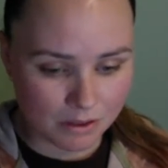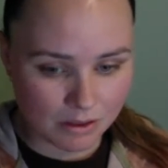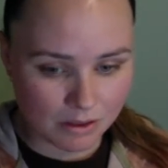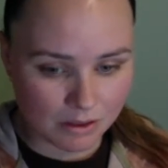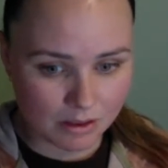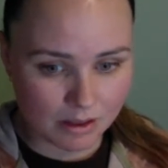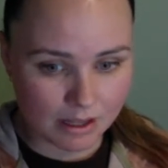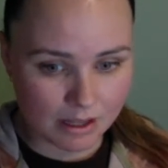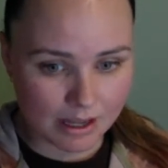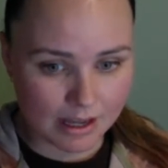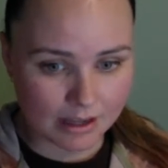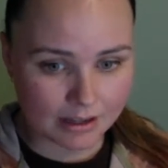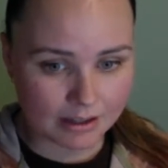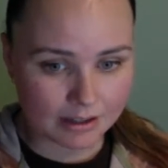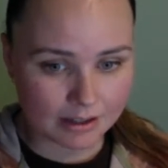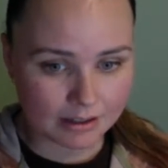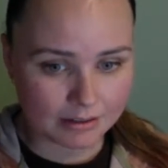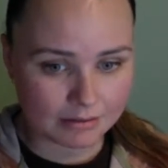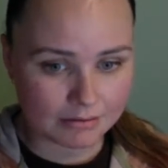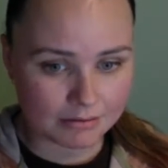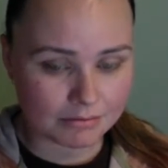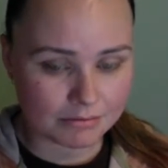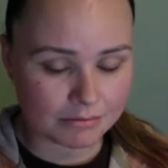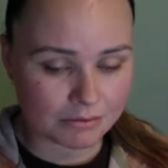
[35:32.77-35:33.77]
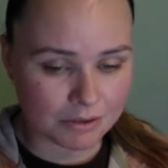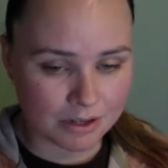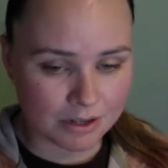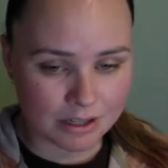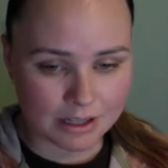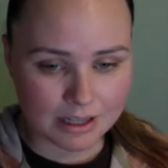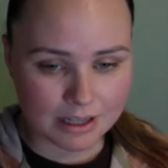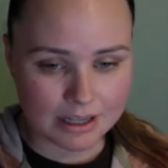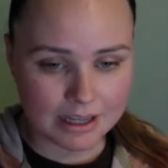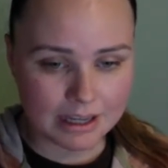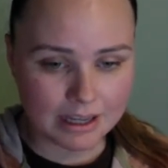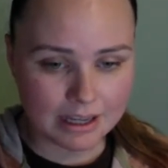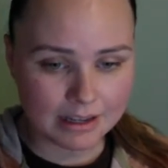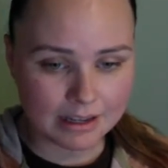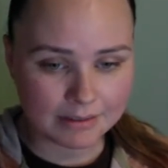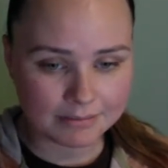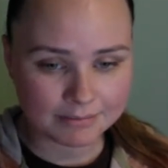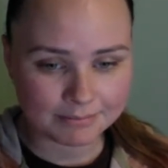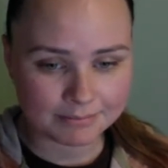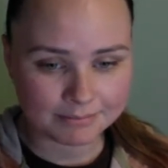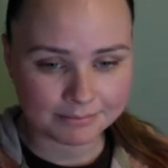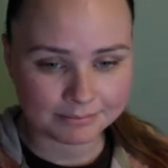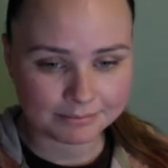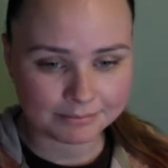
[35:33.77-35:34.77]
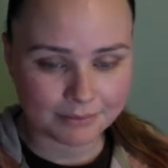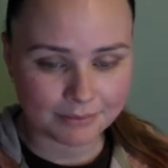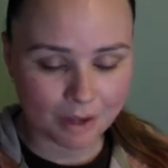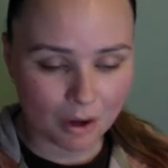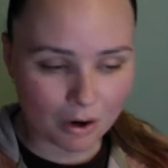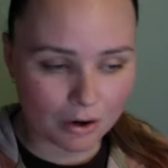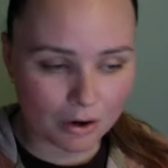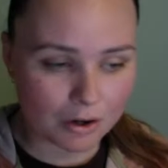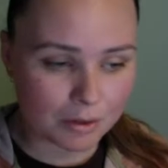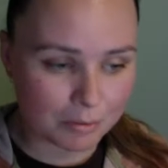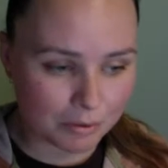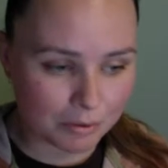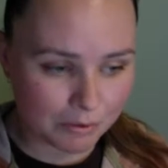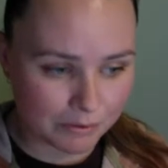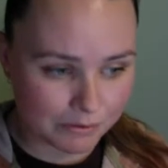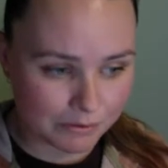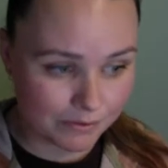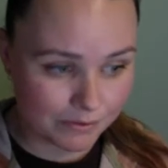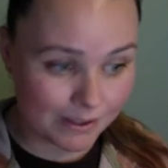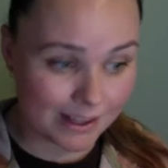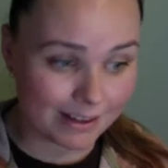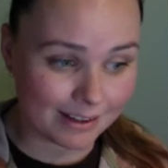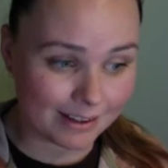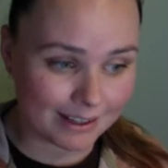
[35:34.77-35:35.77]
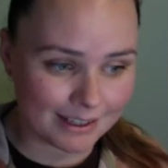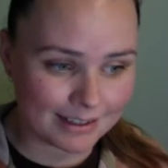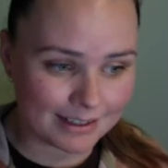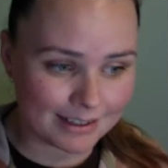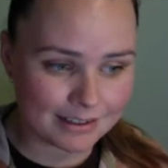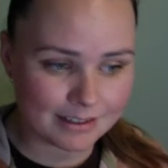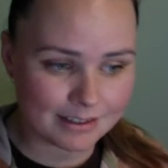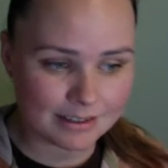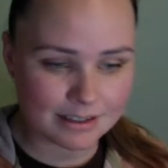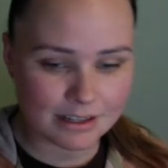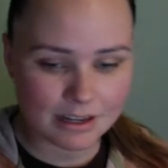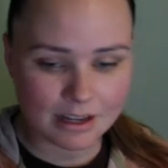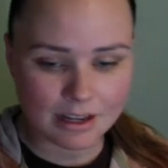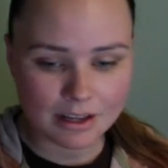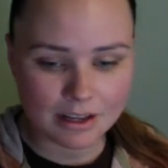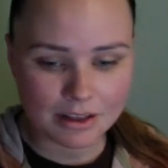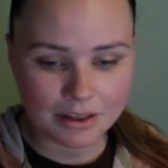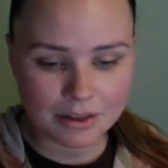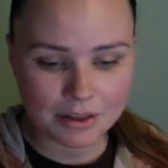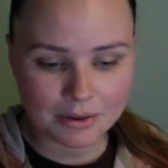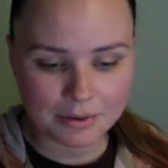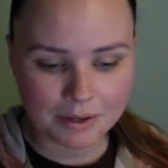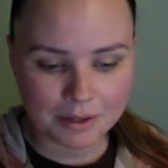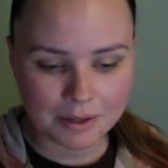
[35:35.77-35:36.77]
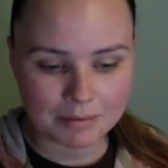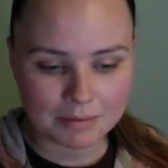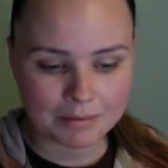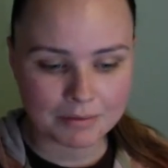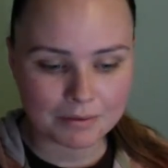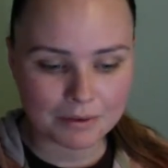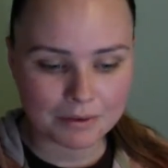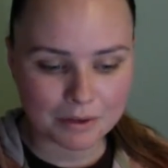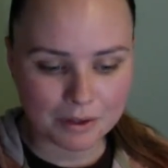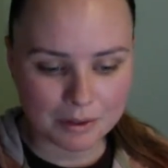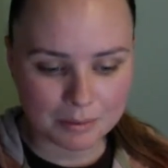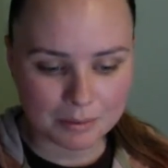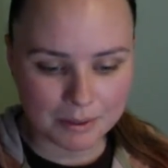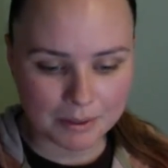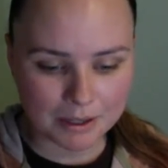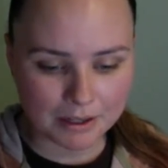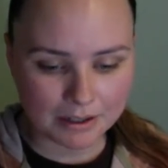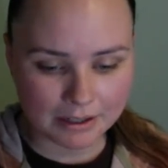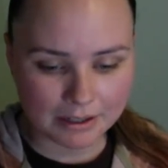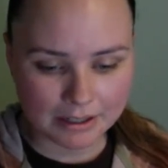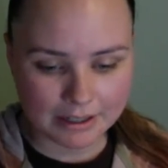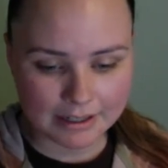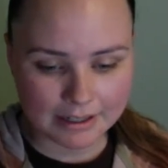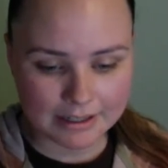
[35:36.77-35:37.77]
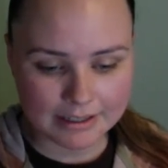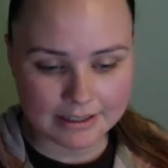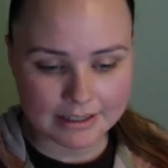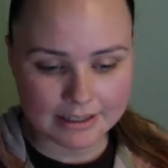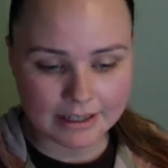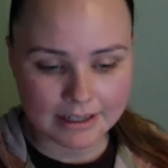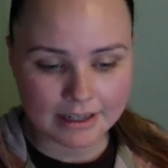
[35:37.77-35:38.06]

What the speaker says: like really horrible feelings the week before your period,